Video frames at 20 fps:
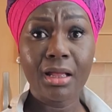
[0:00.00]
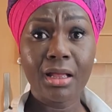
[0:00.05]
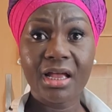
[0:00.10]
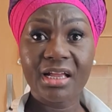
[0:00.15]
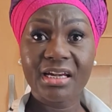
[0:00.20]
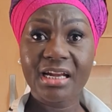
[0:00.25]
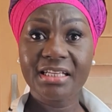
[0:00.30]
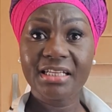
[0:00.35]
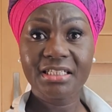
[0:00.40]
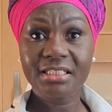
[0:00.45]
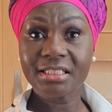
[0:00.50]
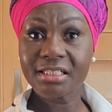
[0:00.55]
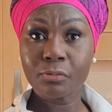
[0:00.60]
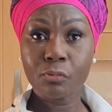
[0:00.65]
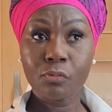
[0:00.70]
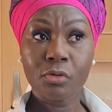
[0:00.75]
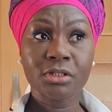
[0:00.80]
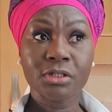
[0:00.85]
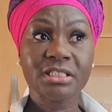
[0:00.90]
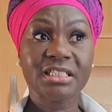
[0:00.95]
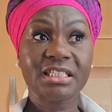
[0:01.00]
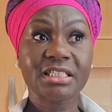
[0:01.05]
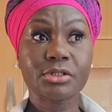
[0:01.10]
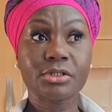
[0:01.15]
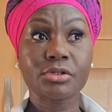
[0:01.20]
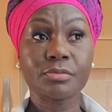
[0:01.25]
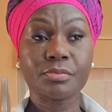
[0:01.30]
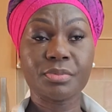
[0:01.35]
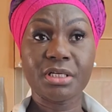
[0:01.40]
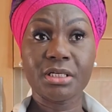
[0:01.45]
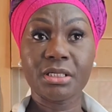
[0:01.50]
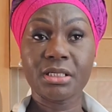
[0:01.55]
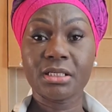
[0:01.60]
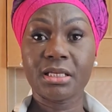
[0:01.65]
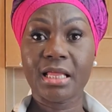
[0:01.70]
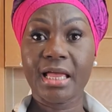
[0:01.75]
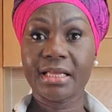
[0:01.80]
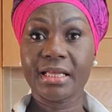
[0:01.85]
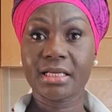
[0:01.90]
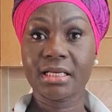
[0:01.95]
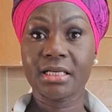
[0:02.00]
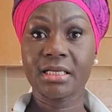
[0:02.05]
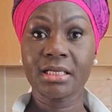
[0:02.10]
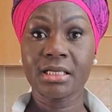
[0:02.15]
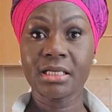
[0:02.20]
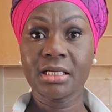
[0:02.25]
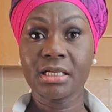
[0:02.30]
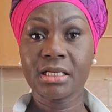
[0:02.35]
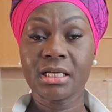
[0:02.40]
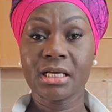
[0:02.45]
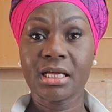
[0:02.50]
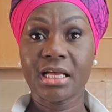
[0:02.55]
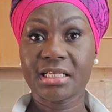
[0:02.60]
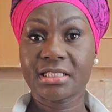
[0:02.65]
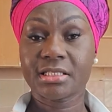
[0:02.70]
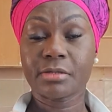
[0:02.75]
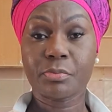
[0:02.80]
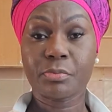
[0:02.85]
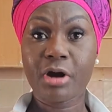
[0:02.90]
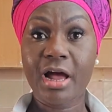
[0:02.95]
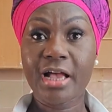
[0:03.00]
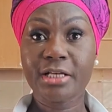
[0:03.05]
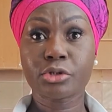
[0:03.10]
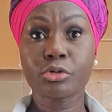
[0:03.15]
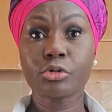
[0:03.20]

And I didn't want it to be like a surprise.